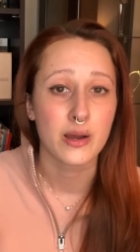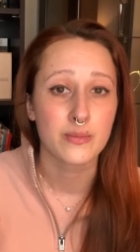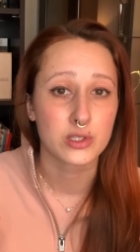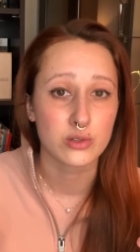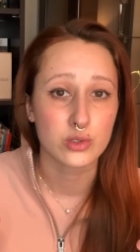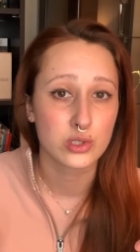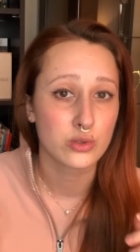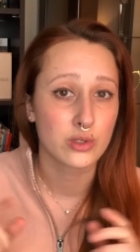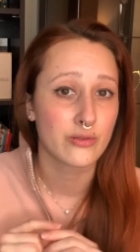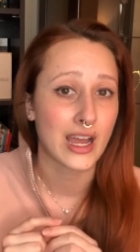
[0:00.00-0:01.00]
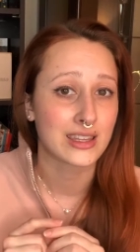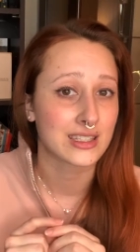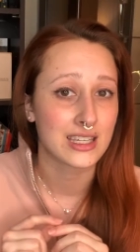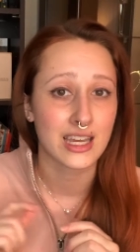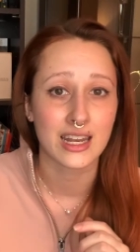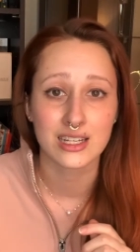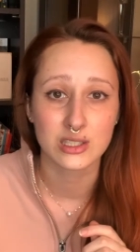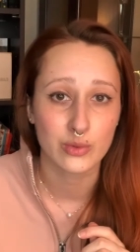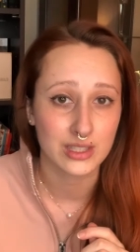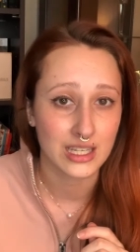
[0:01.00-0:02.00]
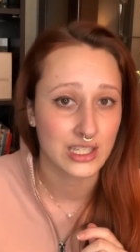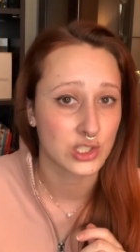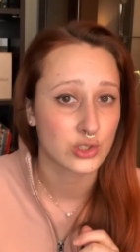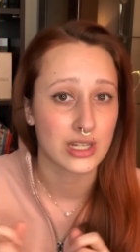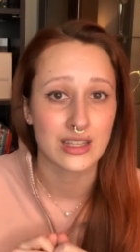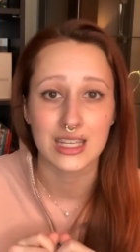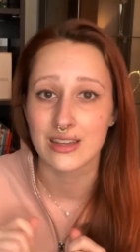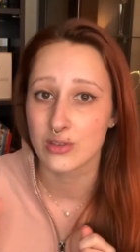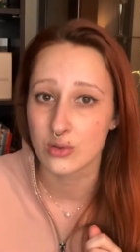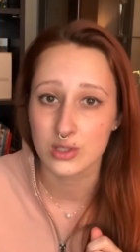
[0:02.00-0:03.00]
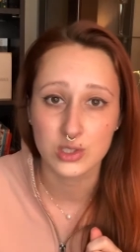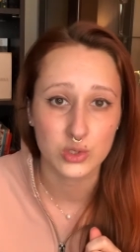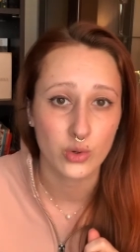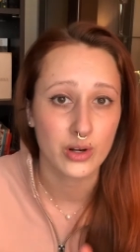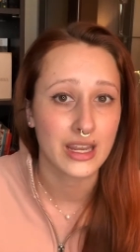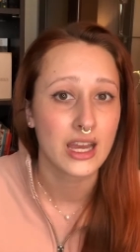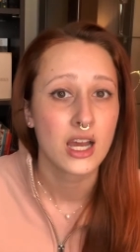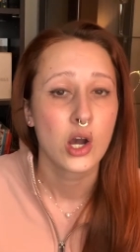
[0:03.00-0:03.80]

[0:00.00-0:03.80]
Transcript: due to the fact that they connect it with the history, they give you a story,